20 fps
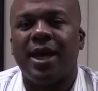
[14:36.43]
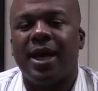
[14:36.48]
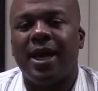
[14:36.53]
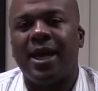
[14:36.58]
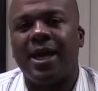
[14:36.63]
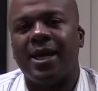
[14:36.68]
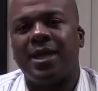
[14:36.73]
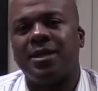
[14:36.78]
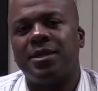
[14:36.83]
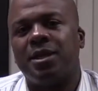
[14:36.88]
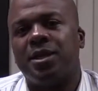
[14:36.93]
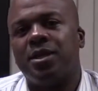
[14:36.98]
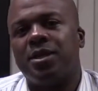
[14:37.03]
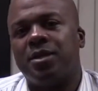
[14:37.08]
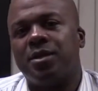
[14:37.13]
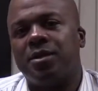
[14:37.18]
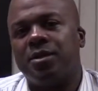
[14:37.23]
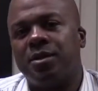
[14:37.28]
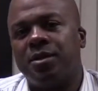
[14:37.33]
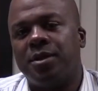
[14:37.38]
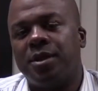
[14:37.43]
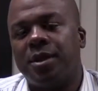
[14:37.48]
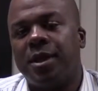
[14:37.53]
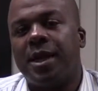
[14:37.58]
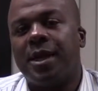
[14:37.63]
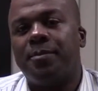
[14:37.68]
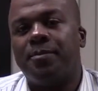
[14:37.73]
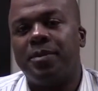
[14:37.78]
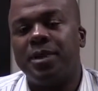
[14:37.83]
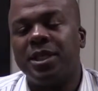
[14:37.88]
And
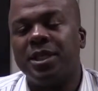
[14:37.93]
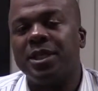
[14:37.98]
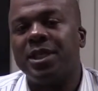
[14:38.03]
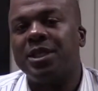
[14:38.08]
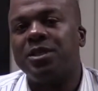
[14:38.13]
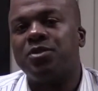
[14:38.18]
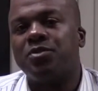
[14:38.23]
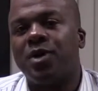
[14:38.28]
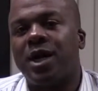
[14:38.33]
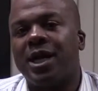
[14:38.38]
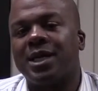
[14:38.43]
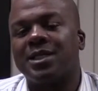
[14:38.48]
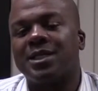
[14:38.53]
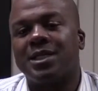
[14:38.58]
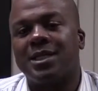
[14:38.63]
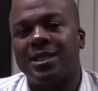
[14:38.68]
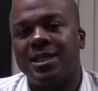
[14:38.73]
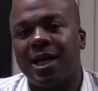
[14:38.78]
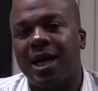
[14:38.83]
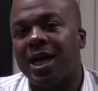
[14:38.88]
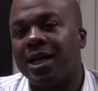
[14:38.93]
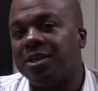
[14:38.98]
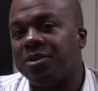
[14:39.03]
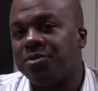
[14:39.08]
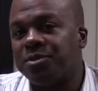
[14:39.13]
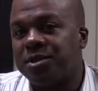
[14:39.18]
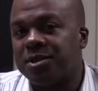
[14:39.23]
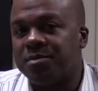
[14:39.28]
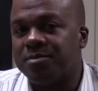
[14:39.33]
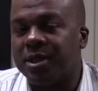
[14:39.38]
the ability to actually not
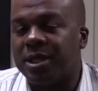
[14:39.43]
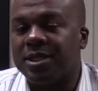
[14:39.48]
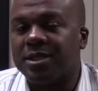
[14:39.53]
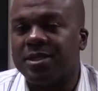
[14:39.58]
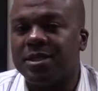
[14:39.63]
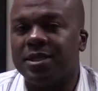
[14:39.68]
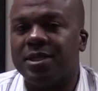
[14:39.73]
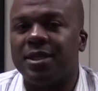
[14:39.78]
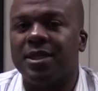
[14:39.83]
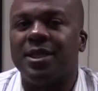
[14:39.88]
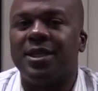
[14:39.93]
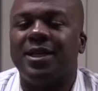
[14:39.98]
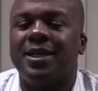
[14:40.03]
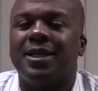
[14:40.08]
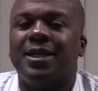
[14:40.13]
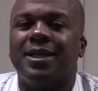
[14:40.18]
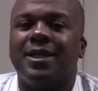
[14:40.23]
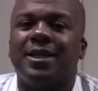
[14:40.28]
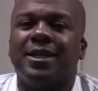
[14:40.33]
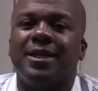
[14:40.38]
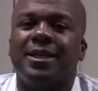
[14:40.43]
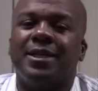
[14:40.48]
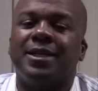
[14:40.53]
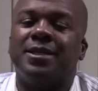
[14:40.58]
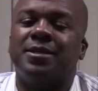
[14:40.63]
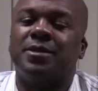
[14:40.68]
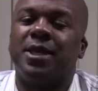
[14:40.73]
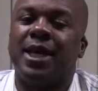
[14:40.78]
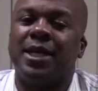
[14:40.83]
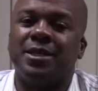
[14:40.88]
use this medicine
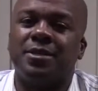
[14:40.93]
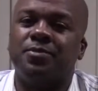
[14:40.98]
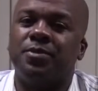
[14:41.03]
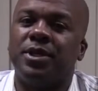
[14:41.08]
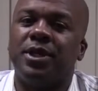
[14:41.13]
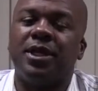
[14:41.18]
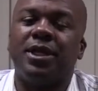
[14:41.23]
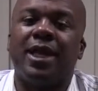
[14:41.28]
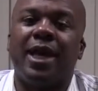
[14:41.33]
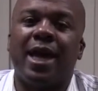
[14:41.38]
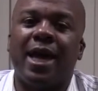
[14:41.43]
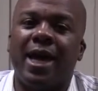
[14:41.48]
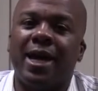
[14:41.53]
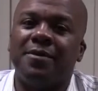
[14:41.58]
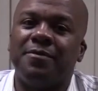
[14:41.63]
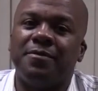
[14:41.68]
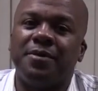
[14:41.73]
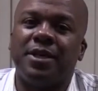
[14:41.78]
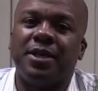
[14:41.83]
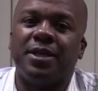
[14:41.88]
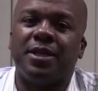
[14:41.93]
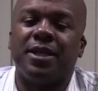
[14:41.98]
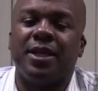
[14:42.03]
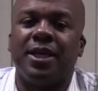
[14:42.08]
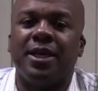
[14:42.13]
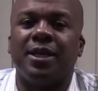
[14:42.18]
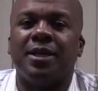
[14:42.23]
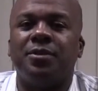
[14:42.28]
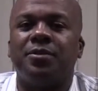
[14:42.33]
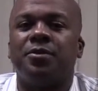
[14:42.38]
is, has been an advent
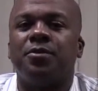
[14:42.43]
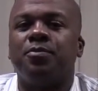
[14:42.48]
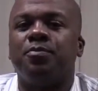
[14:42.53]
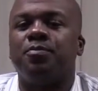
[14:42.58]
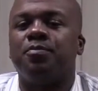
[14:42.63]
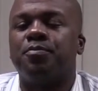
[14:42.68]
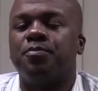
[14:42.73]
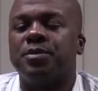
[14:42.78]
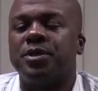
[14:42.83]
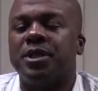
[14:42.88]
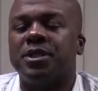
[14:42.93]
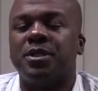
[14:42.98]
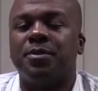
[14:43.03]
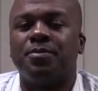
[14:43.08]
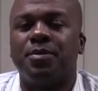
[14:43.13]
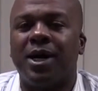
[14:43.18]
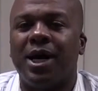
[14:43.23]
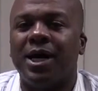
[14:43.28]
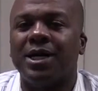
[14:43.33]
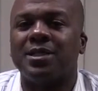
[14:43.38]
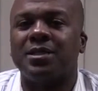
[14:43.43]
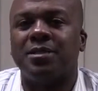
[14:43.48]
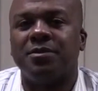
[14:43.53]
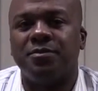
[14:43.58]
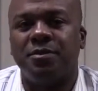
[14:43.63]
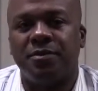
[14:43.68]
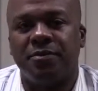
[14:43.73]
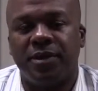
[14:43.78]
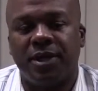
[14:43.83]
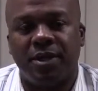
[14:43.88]
and such a
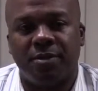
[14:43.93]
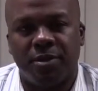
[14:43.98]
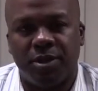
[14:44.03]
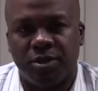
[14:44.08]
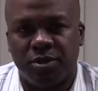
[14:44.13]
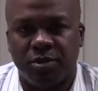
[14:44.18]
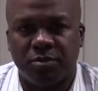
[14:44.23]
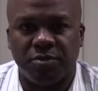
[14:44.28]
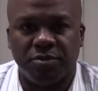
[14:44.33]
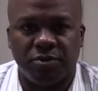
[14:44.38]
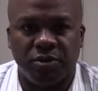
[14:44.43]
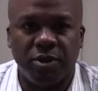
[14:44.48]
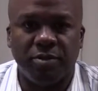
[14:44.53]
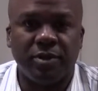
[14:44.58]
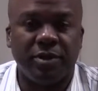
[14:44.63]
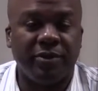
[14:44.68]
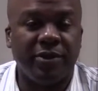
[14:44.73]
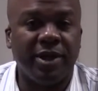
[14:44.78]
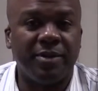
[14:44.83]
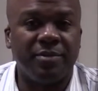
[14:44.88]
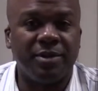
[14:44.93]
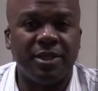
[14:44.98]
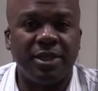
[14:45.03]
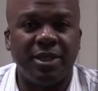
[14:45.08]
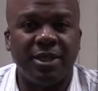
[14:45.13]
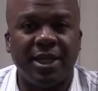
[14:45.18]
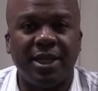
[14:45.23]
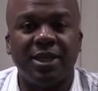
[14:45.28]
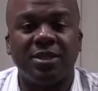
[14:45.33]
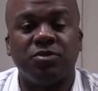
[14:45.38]
positive development in terms of treatment of Hep
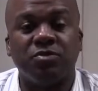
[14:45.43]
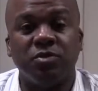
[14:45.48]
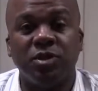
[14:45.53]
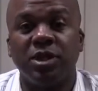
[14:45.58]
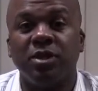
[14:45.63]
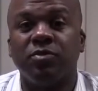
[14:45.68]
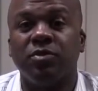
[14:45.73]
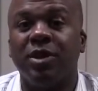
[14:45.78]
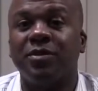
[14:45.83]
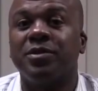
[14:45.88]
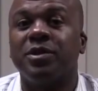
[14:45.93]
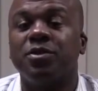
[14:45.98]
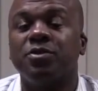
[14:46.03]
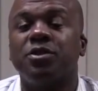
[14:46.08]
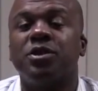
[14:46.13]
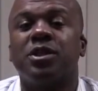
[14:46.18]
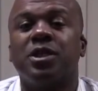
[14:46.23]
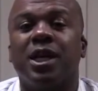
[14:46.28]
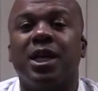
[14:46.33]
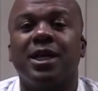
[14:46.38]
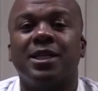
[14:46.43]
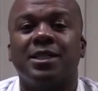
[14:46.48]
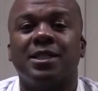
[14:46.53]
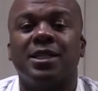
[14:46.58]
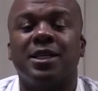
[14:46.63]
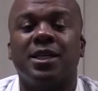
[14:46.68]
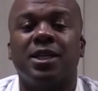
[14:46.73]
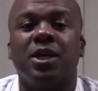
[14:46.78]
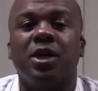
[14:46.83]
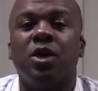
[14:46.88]
C that it's really
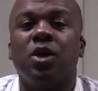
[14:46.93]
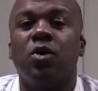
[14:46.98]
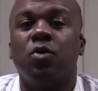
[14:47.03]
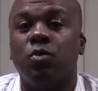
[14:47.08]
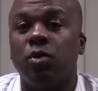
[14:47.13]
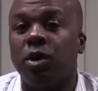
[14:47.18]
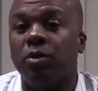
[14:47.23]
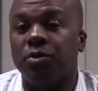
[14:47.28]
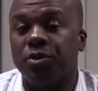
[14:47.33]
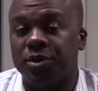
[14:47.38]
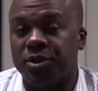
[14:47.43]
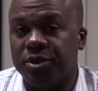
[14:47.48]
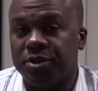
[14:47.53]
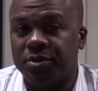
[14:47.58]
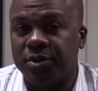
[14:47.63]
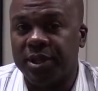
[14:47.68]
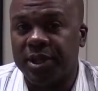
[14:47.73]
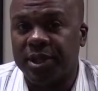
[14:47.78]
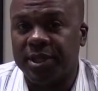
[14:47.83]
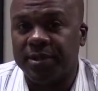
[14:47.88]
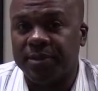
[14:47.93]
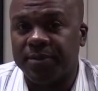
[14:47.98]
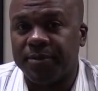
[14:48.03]
revolutionizing what we're doing.